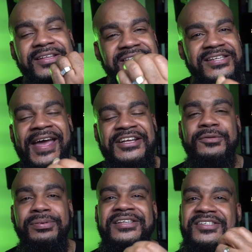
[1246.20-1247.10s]

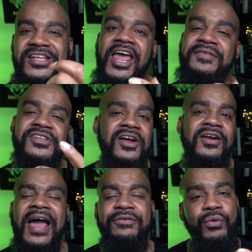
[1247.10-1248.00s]
tangibly saves their
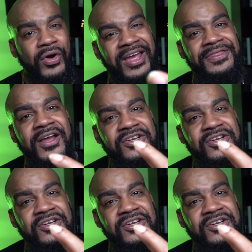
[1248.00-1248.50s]
life or in there